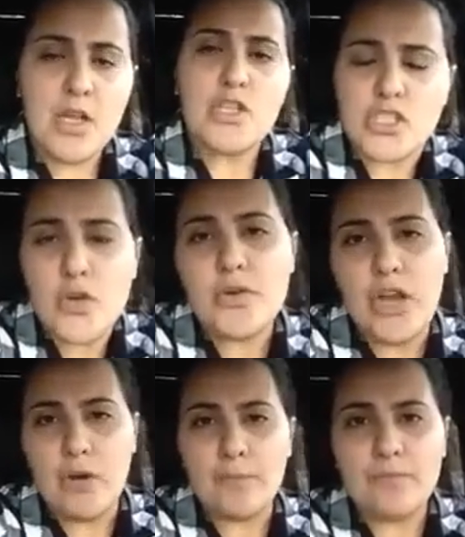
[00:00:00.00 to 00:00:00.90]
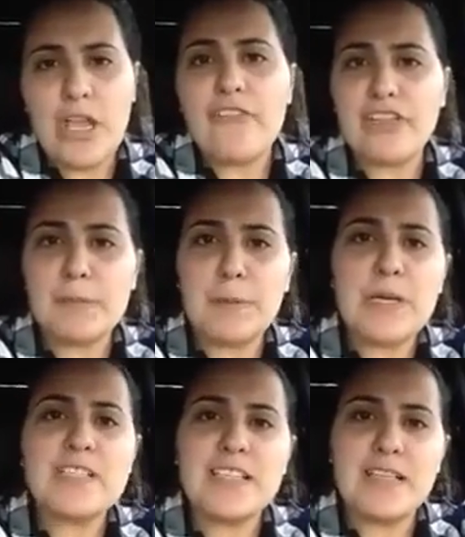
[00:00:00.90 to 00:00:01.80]
So no, for the
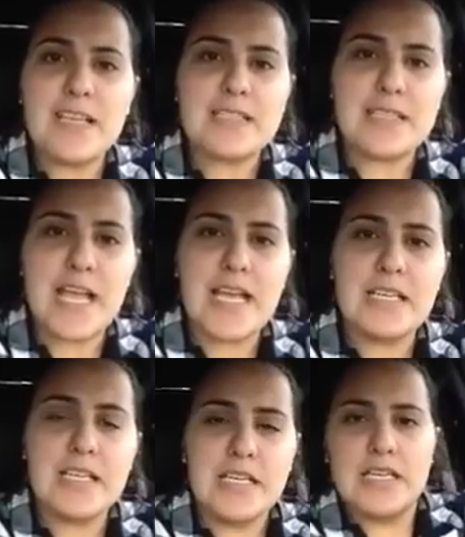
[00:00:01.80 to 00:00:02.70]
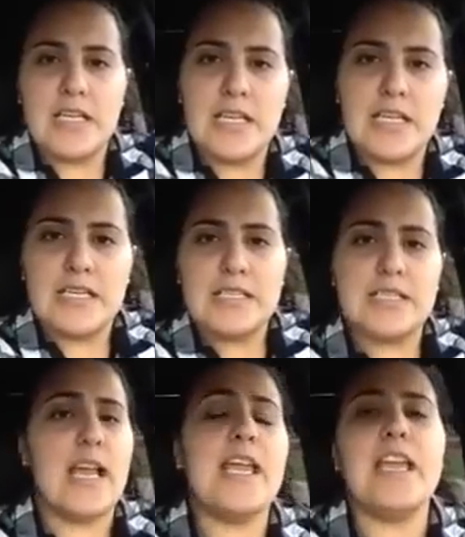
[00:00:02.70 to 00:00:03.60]
person that said,
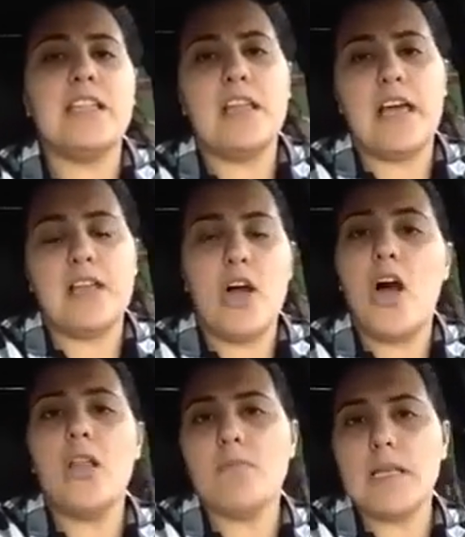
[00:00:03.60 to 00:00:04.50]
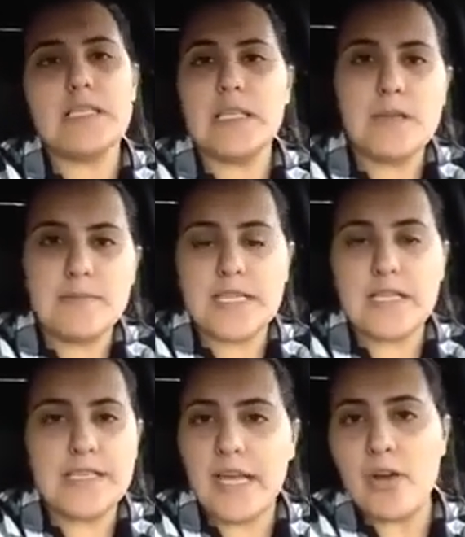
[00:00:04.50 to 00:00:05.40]
saying that all Muslims are
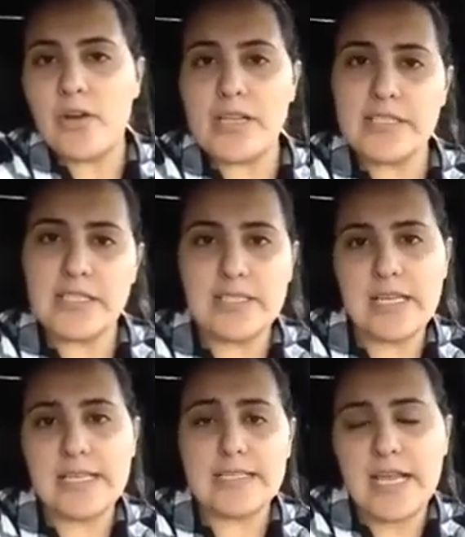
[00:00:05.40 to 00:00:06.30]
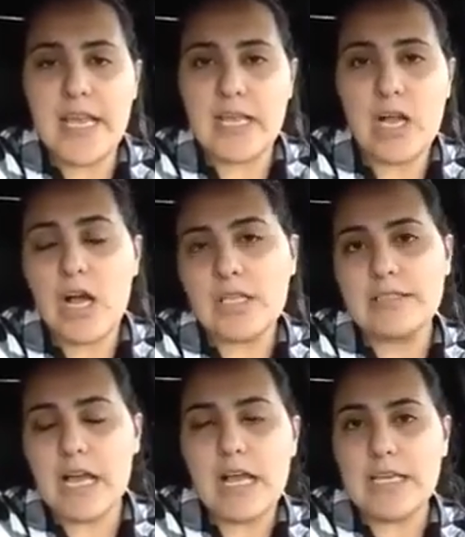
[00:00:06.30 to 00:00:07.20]
terrorists is like saying all
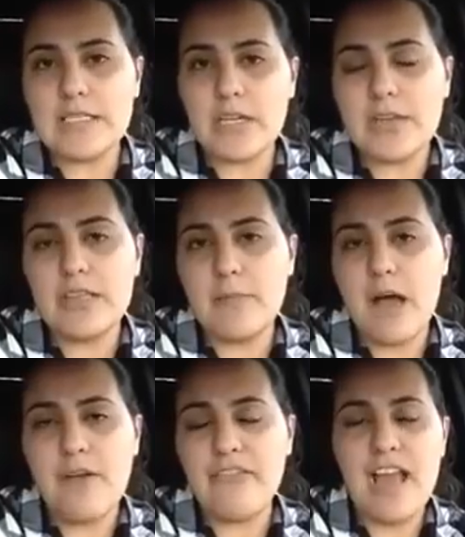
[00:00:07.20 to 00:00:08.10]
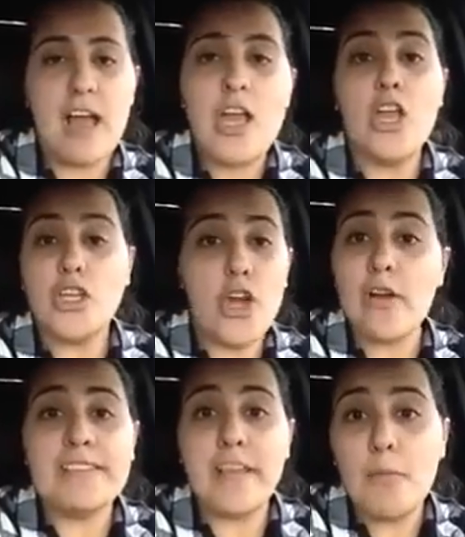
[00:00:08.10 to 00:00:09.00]
Italians are in the mafia, you're
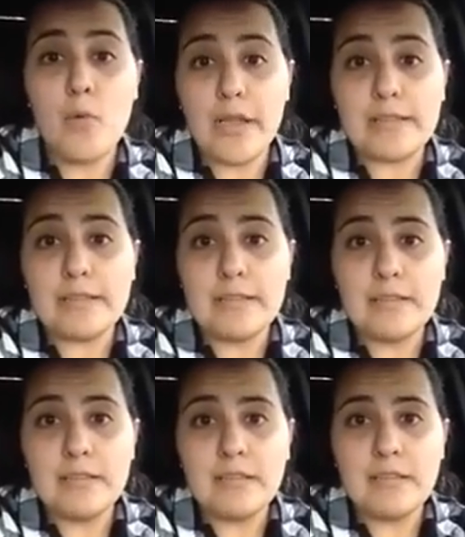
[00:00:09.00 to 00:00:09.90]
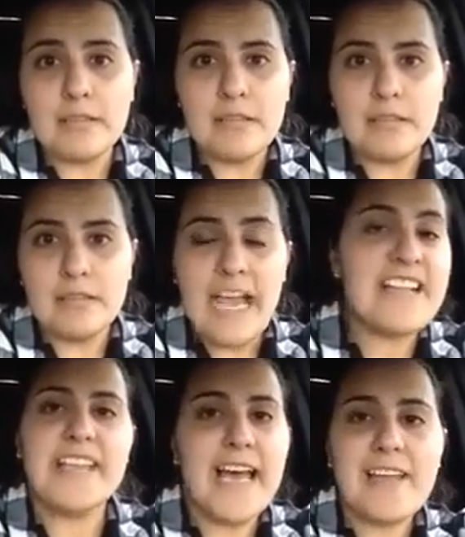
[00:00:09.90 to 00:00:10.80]
a dimwit.
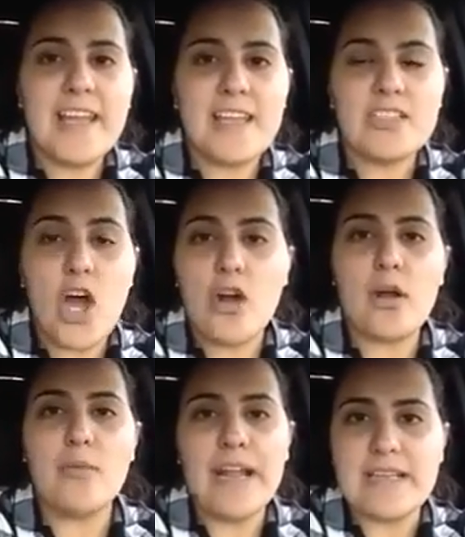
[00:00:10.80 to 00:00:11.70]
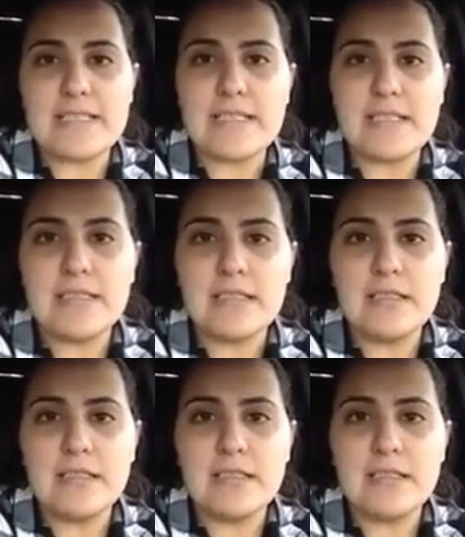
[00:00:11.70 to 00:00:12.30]
Italians are a race.